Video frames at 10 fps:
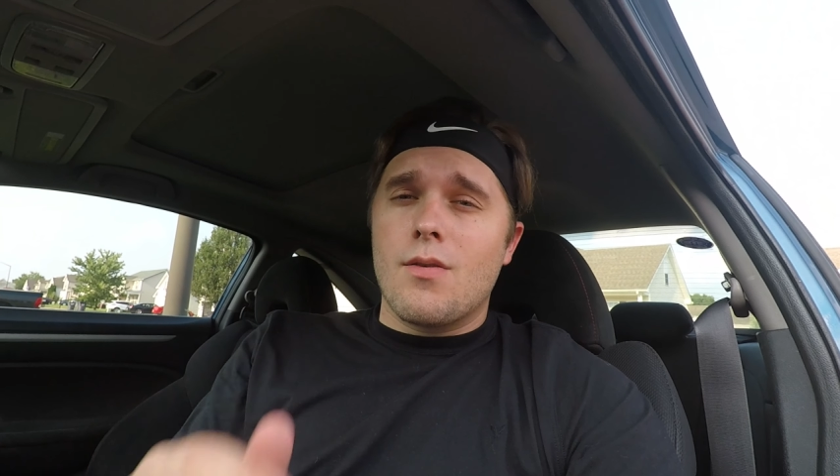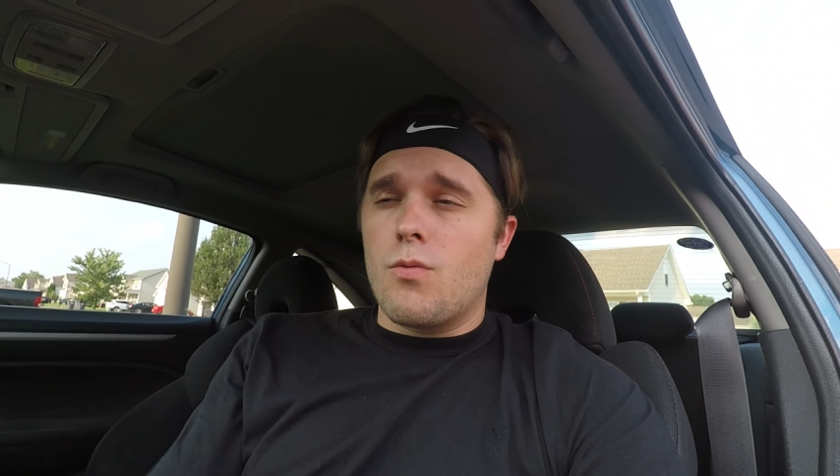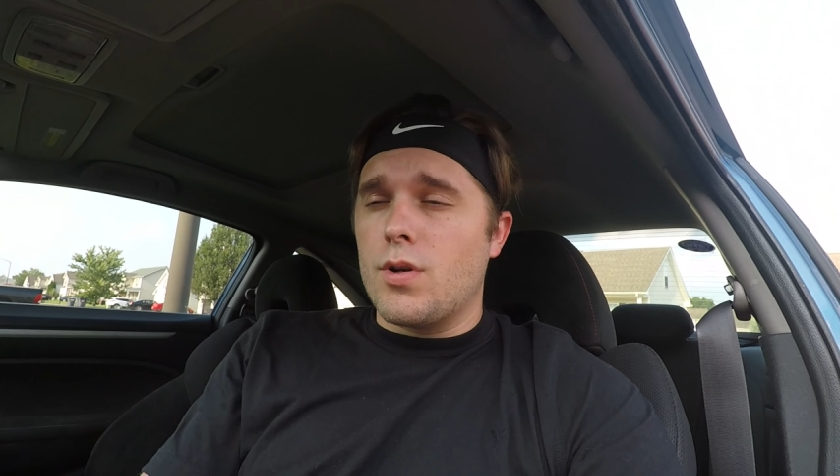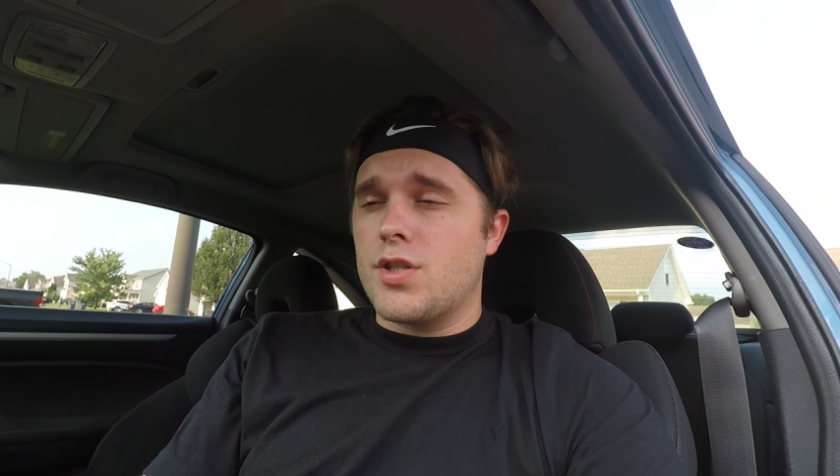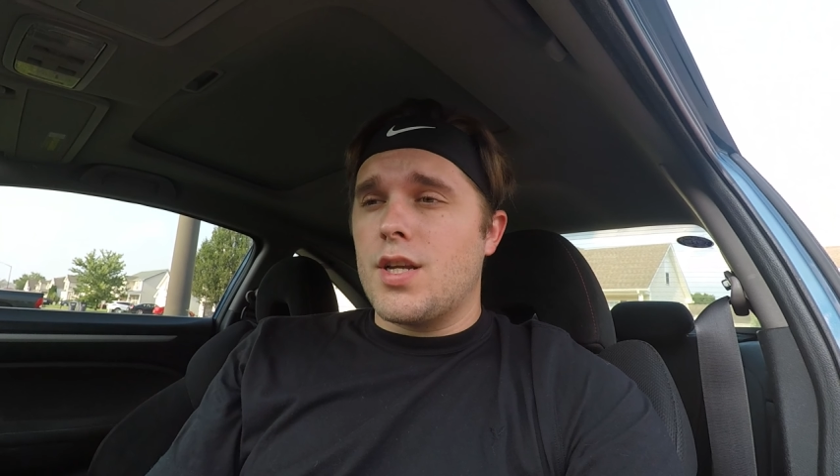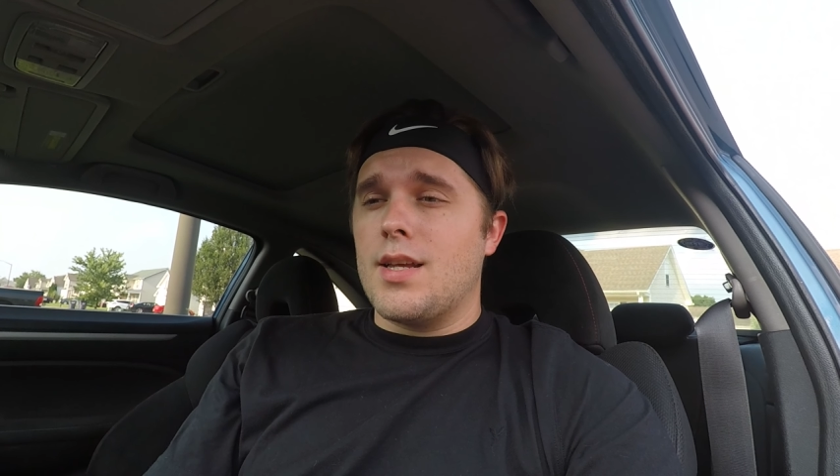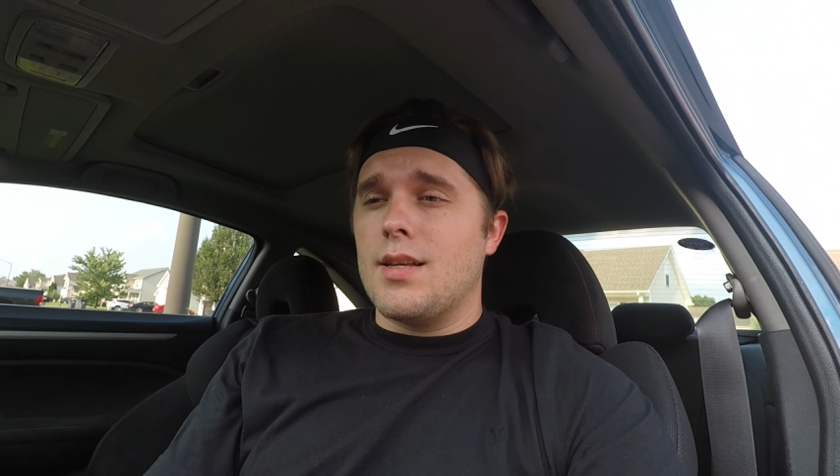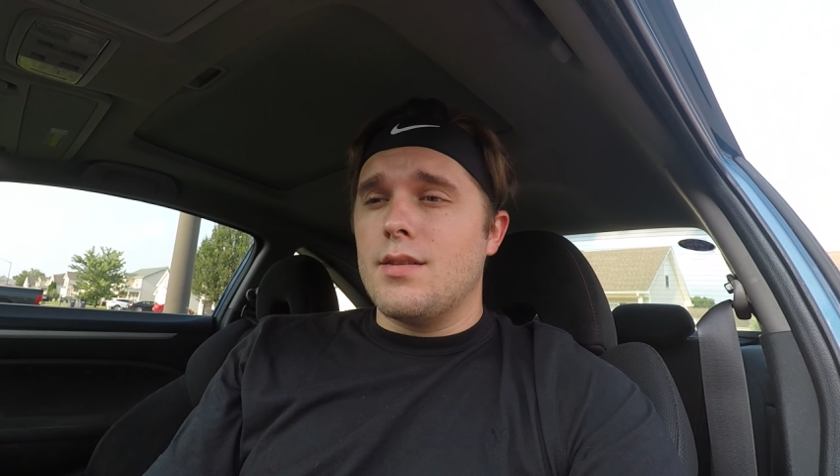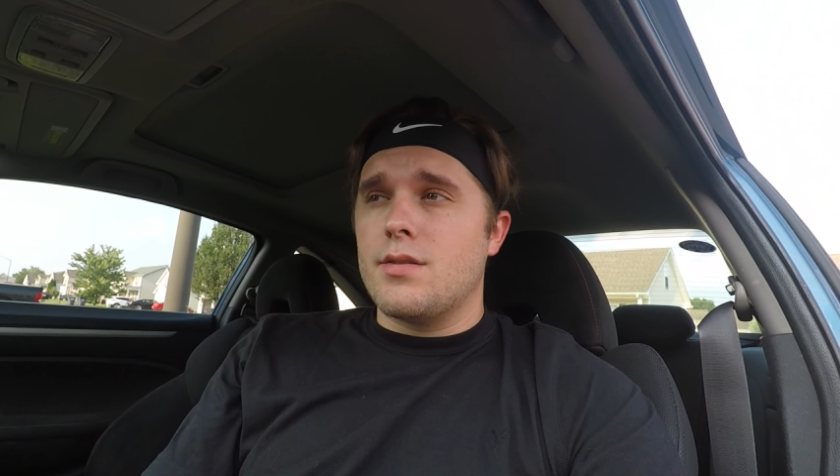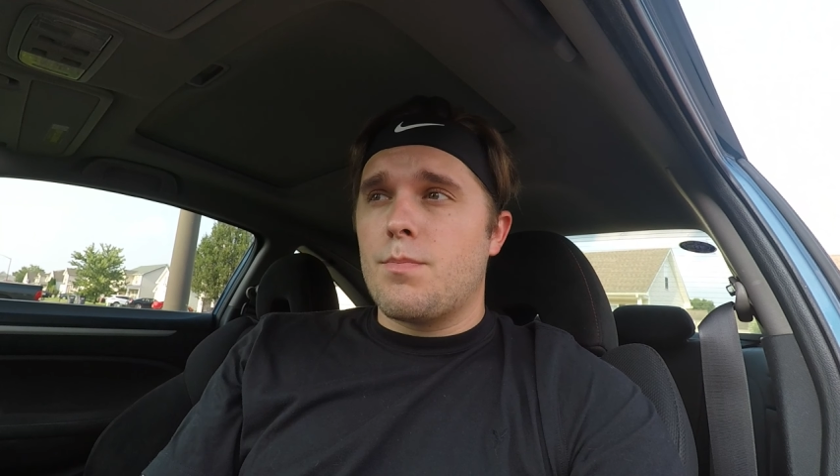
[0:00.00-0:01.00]
which
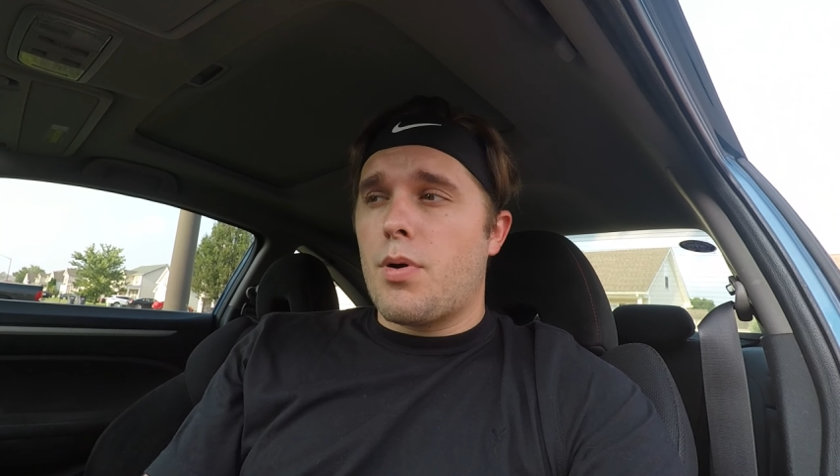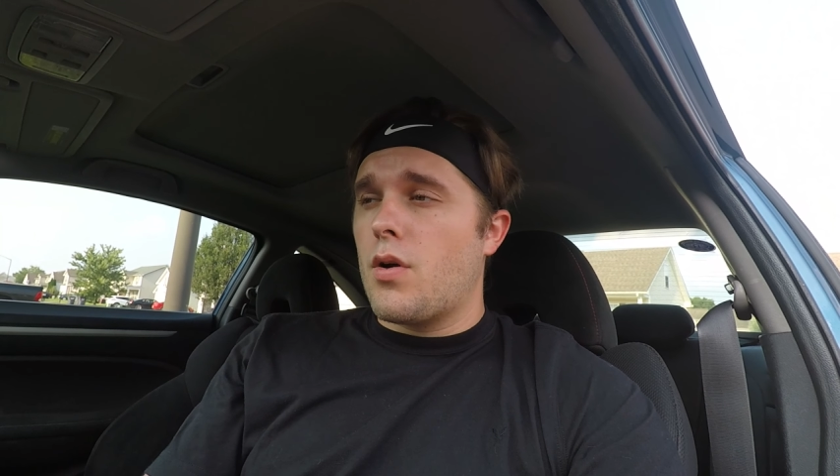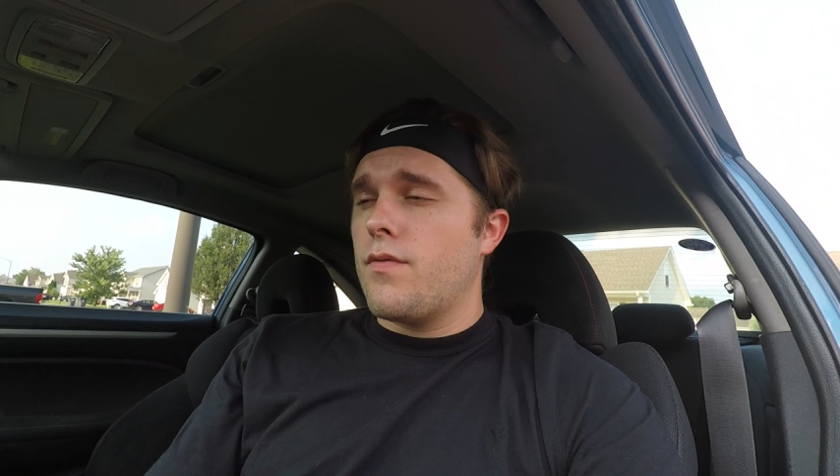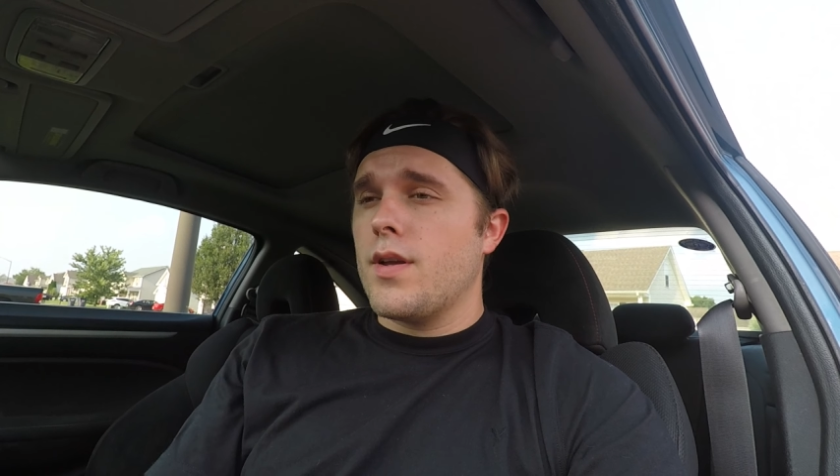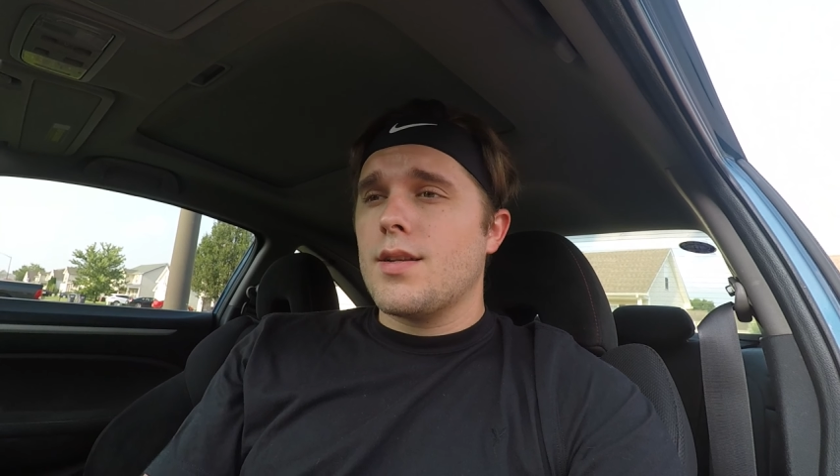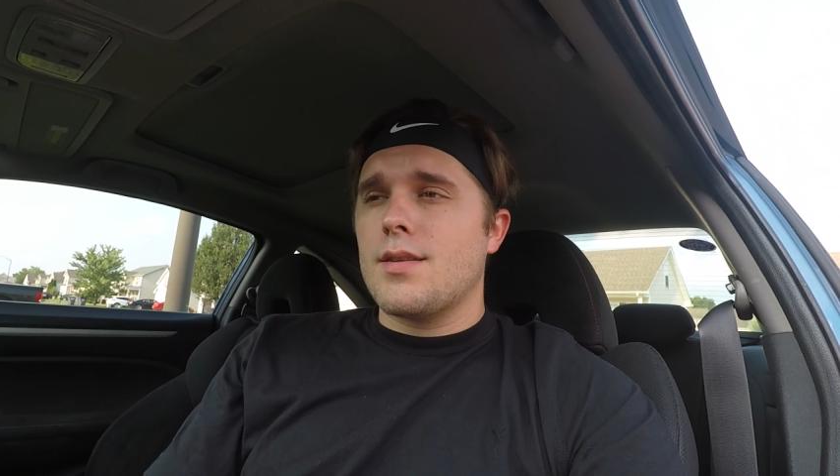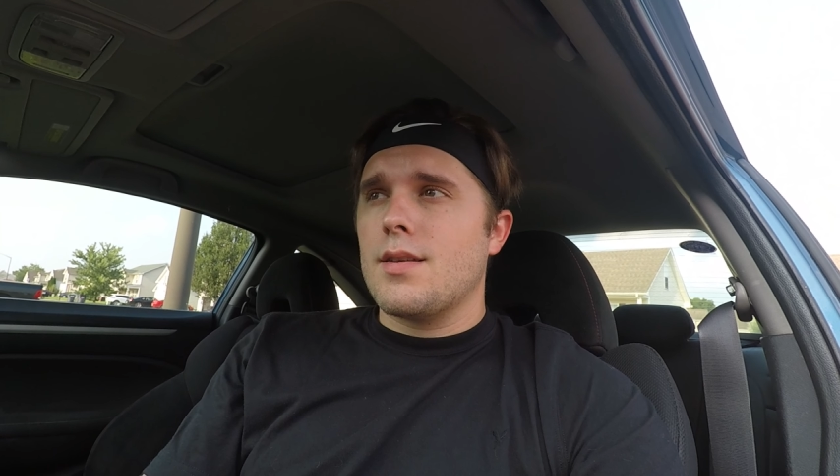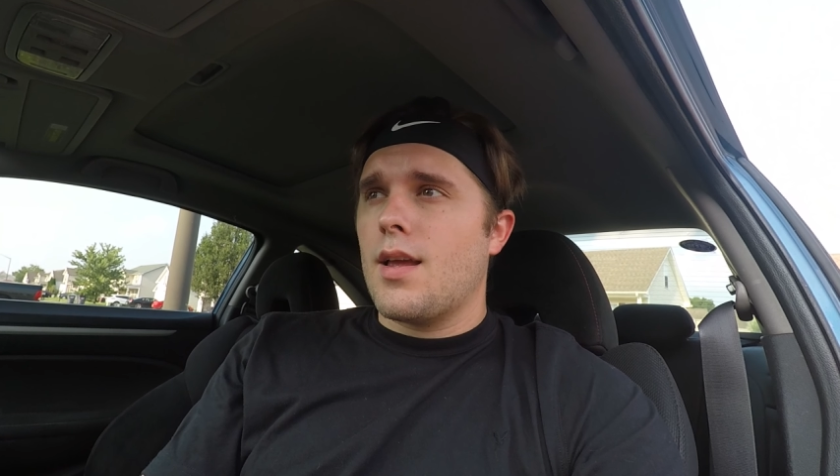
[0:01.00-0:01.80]
is perfect,